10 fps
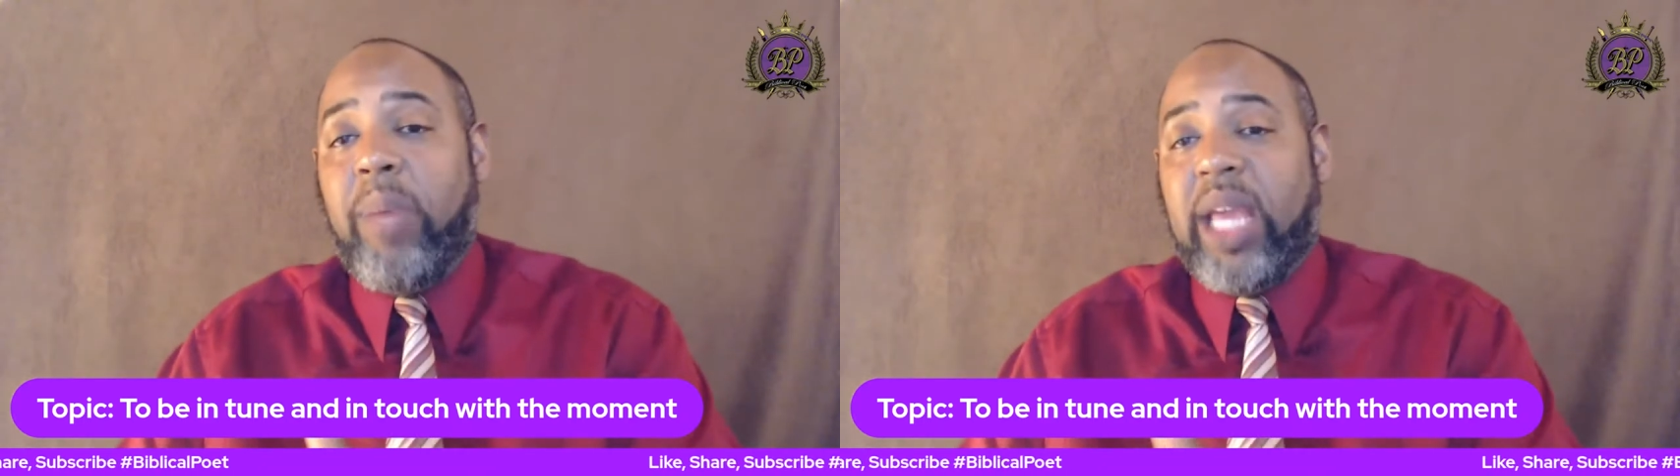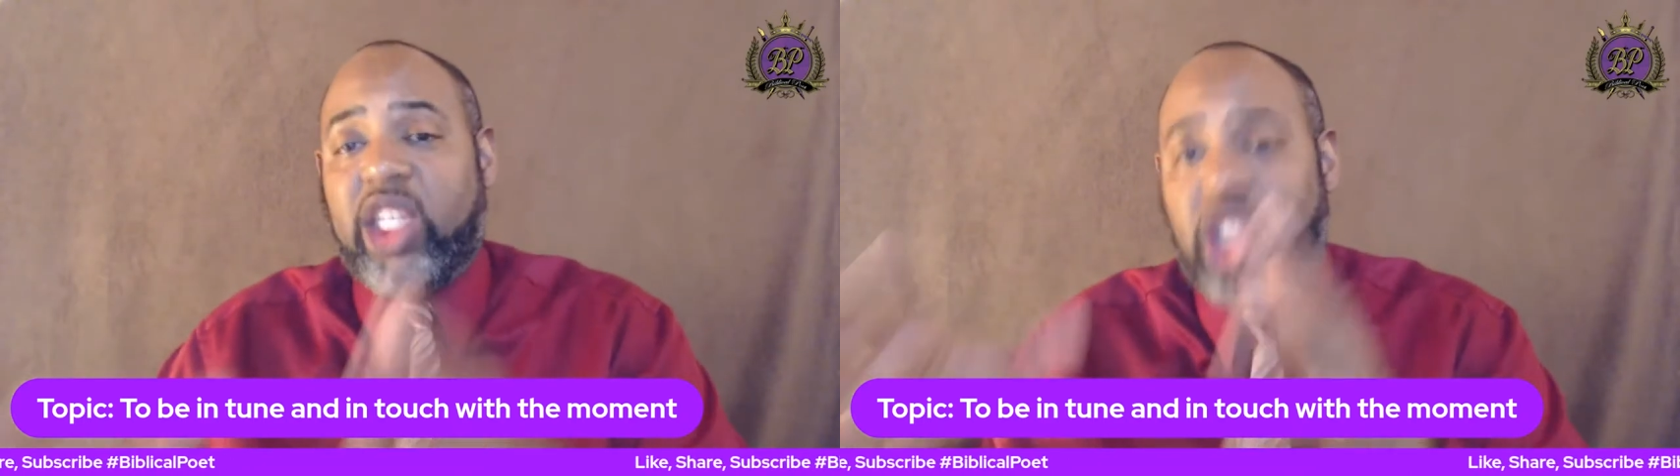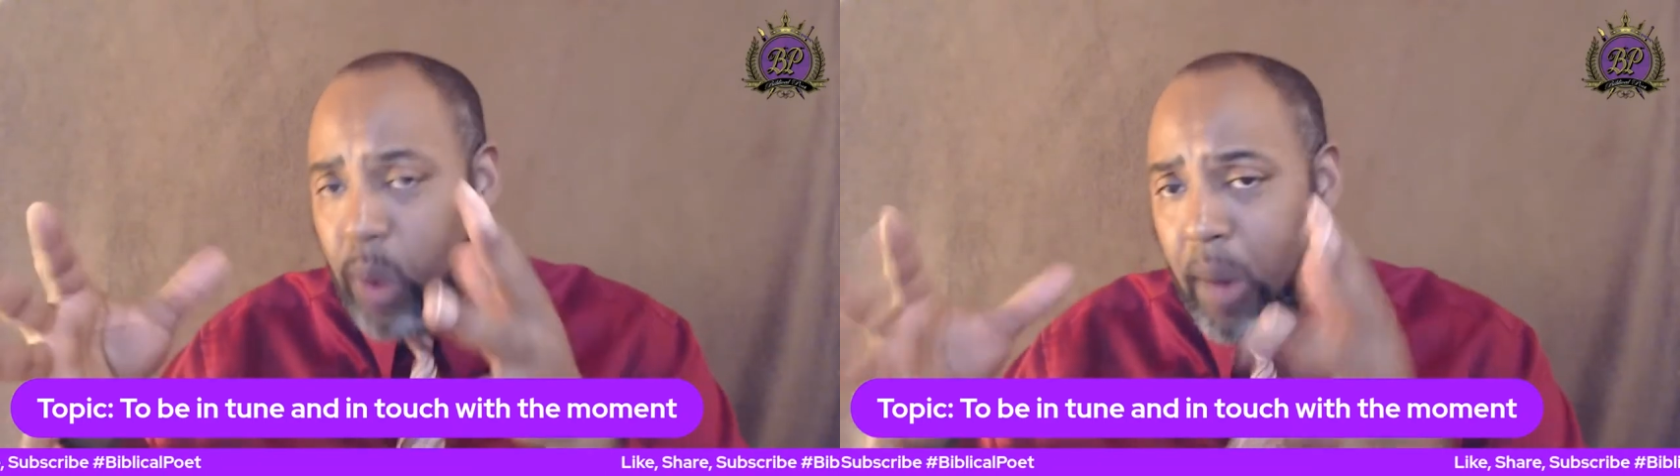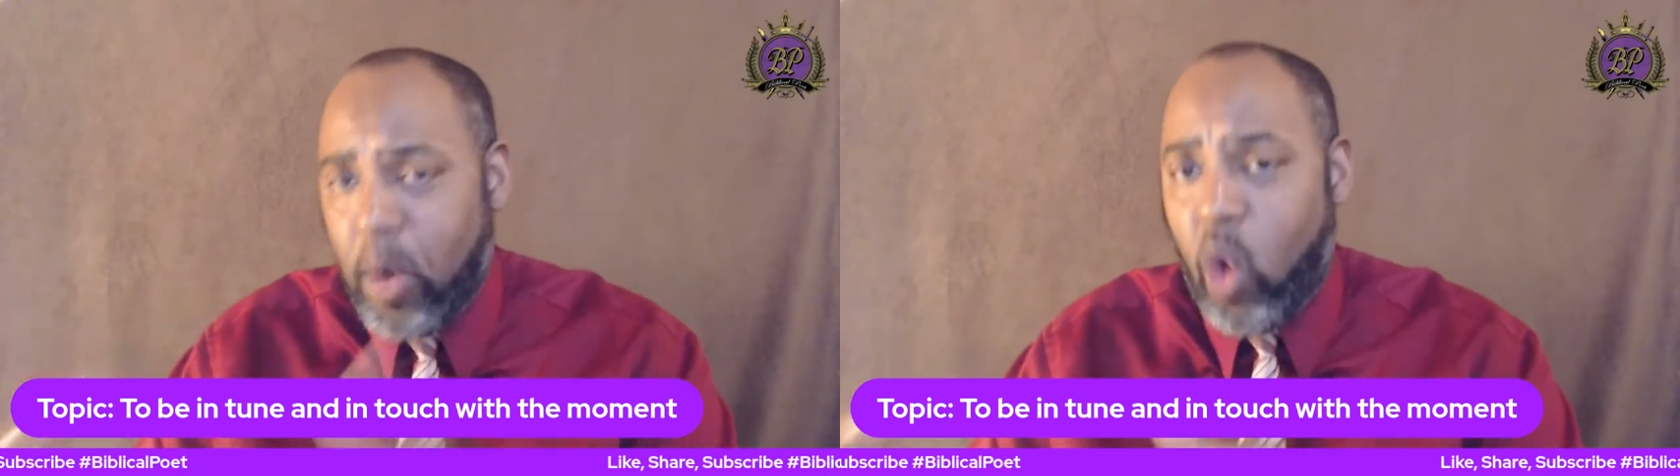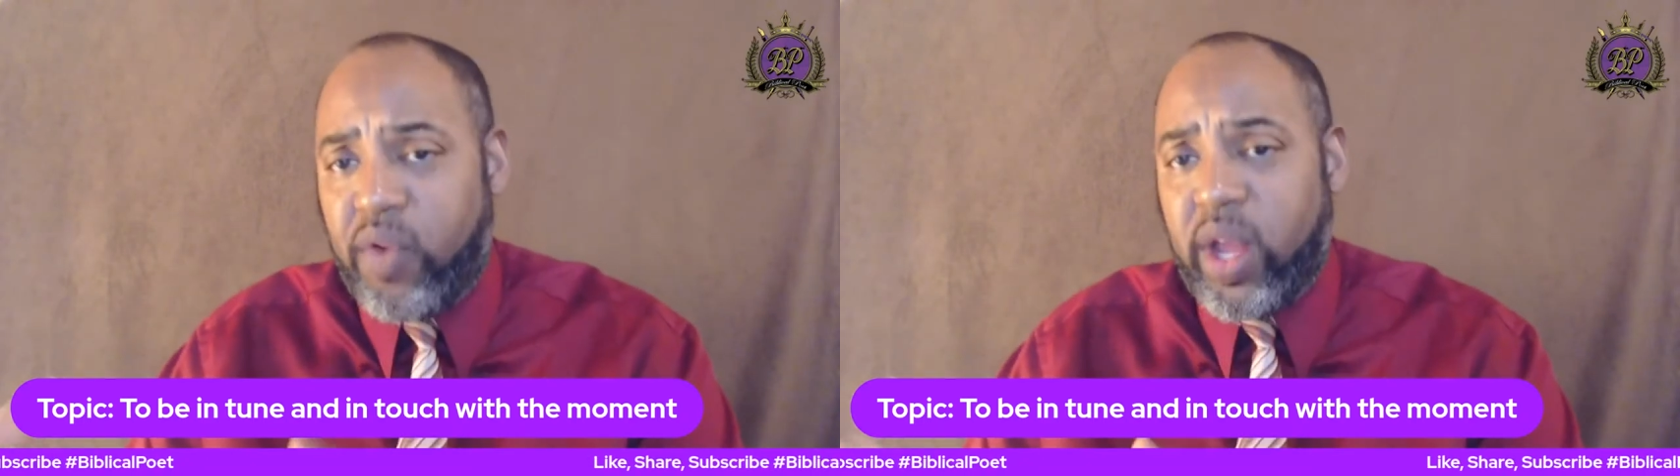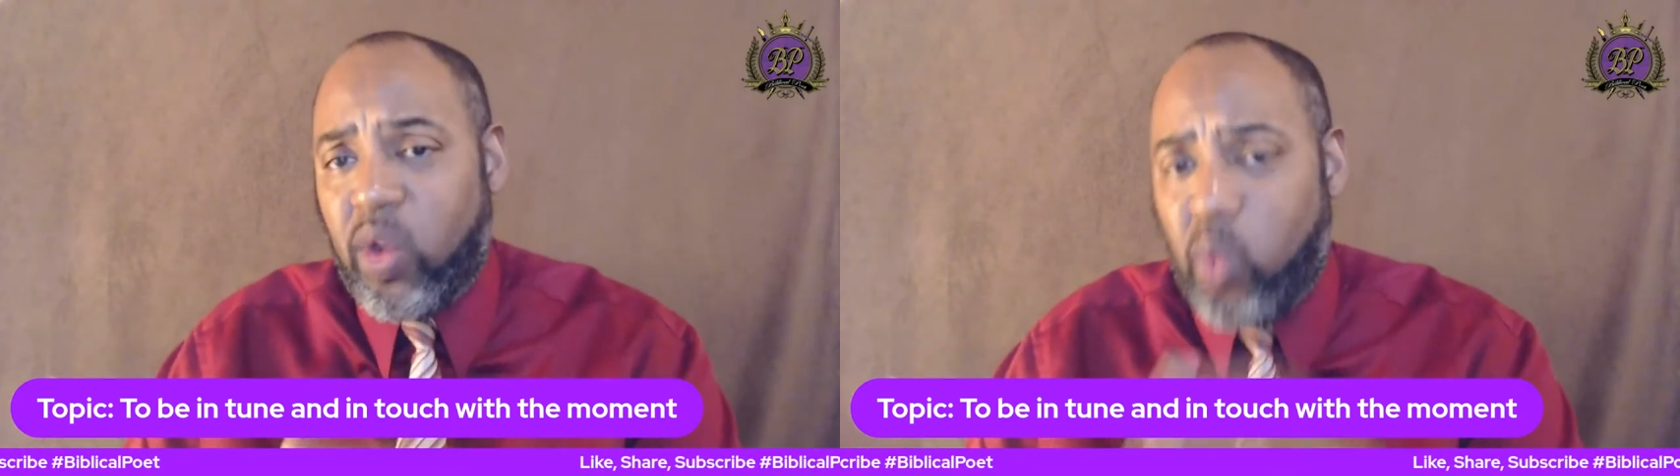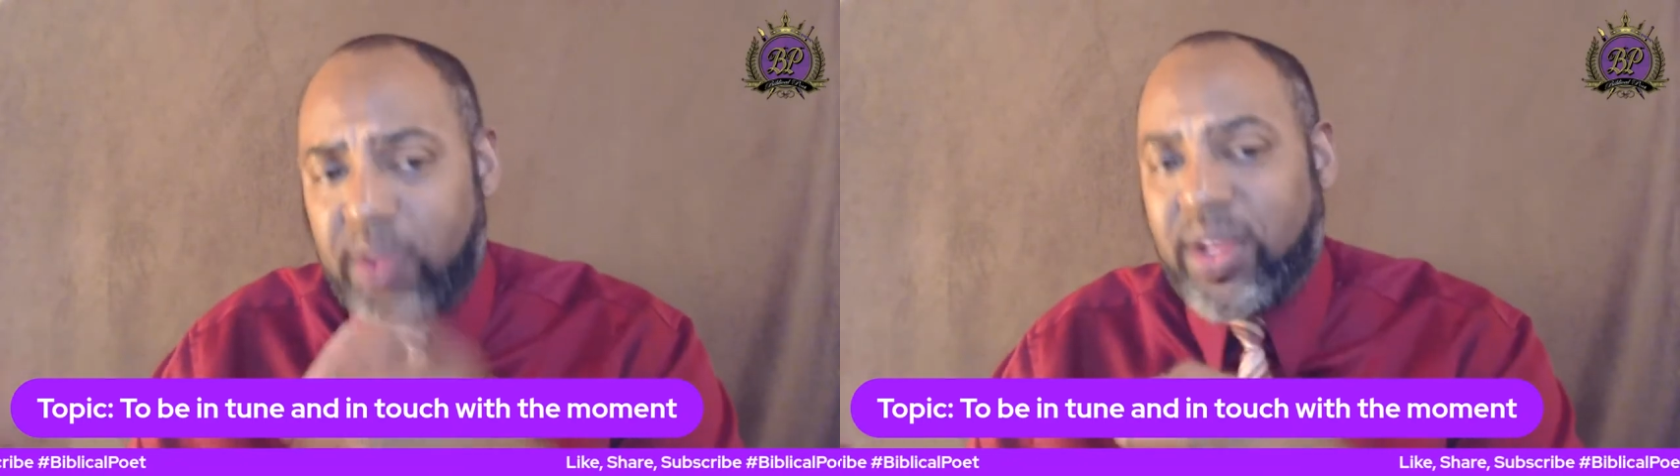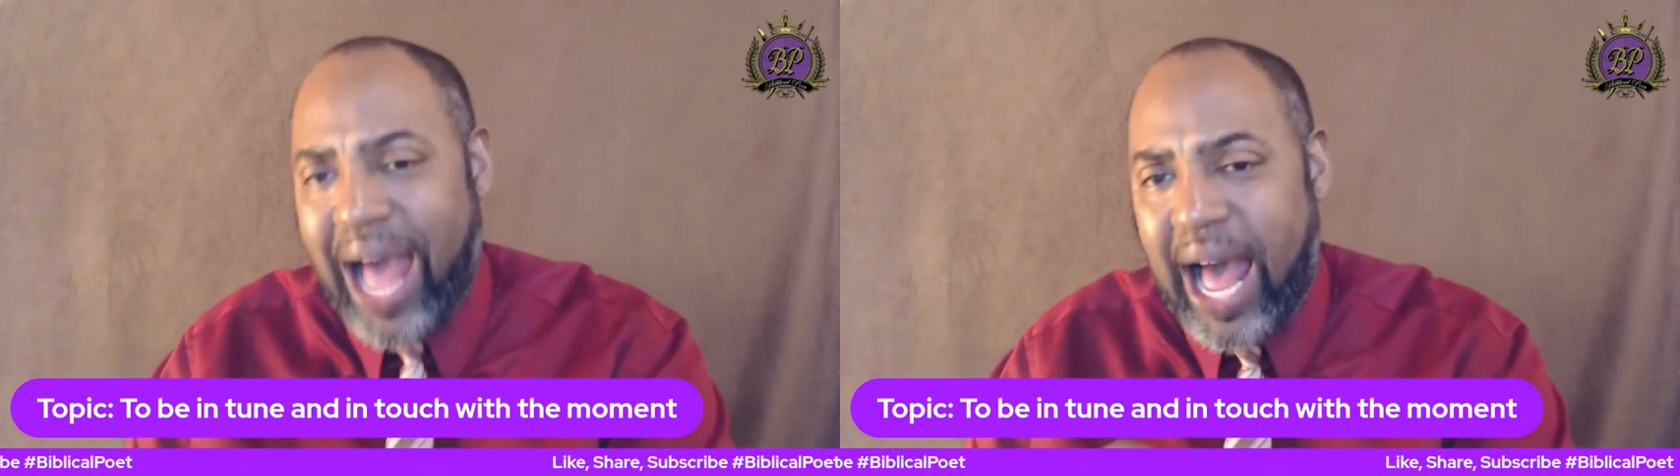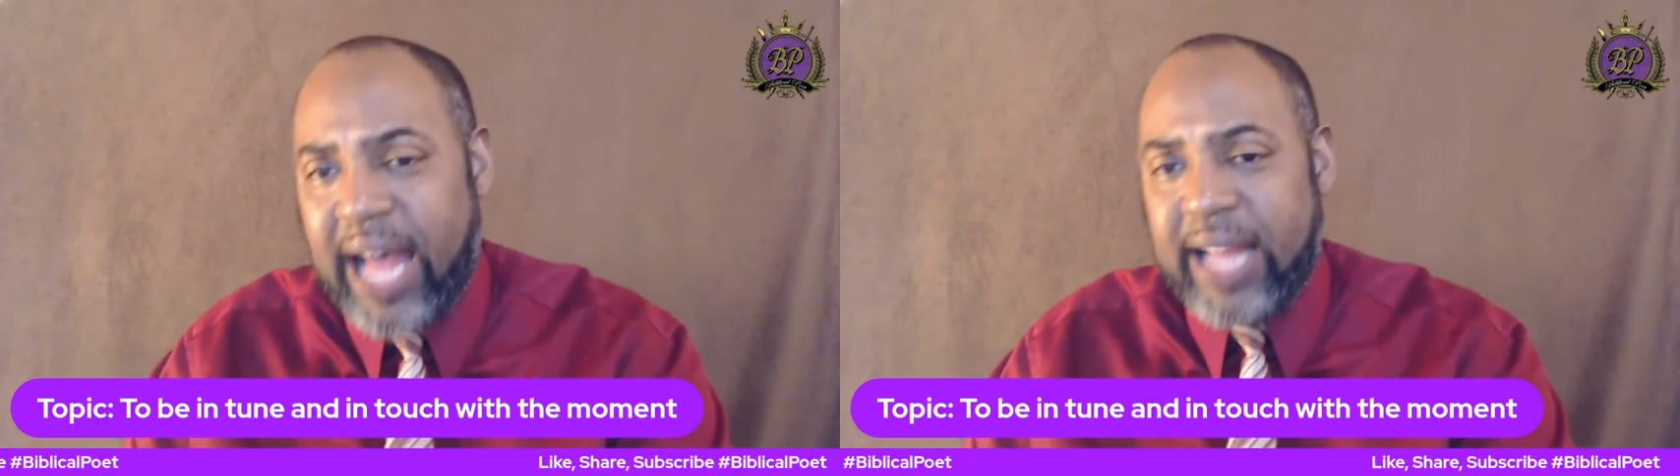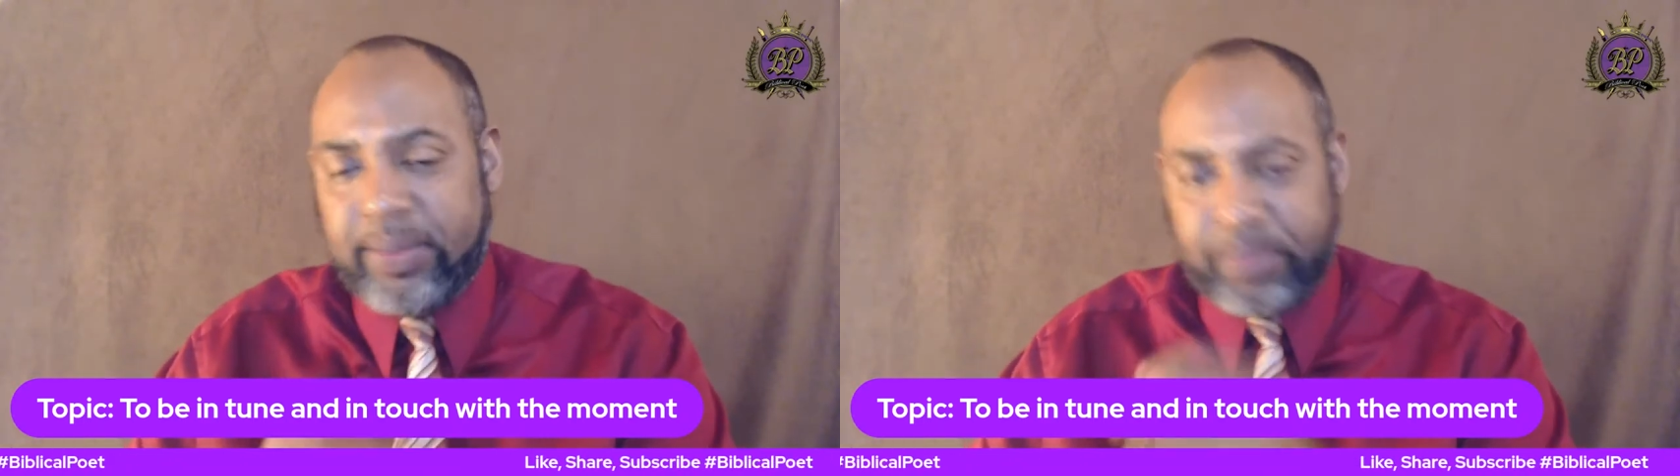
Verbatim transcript: because you were moving with God.